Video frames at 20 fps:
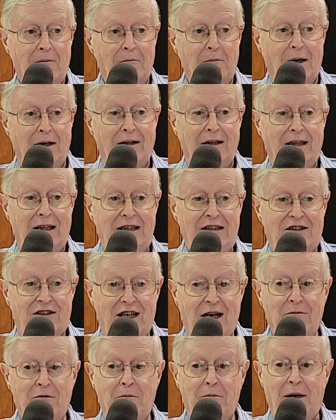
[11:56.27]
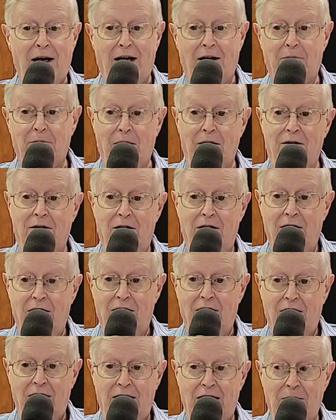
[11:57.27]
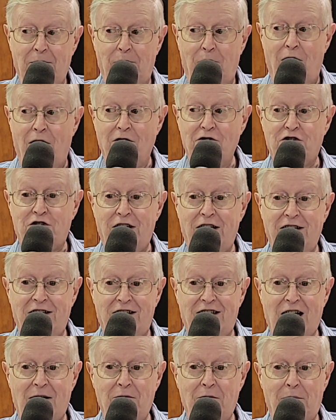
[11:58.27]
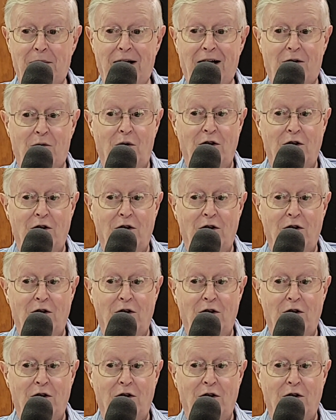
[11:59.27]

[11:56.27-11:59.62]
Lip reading: But he's coming back. But in Paul's day, the coming back